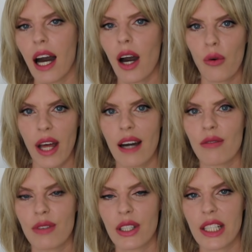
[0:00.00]

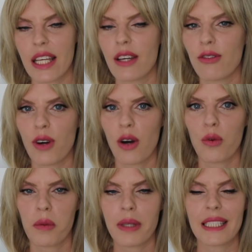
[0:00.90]
However, if a
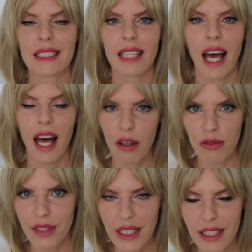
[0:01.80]
woman is
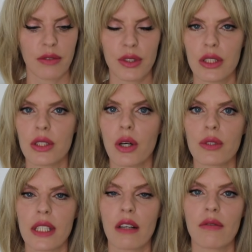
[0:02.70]
healthy, if she
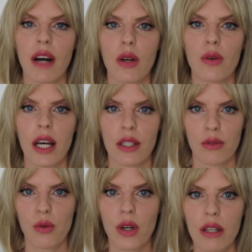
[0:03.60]
knows her value
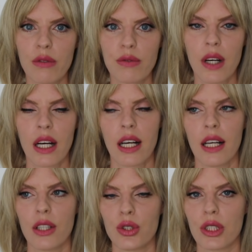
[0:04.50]
and worth,
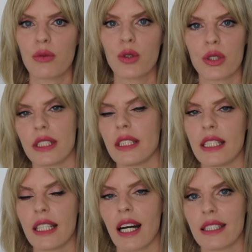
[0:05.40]
she will
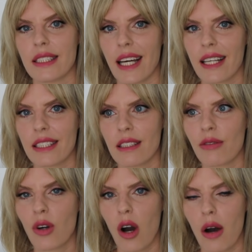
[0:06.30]
see a
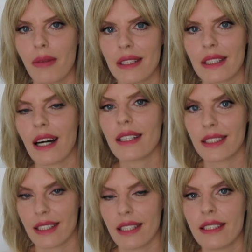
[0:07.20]
negative comment
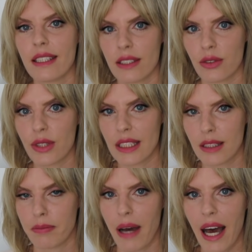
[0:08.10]
as a
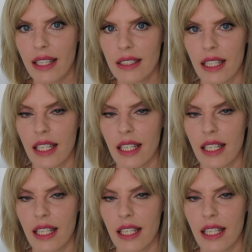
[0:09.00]
disrespect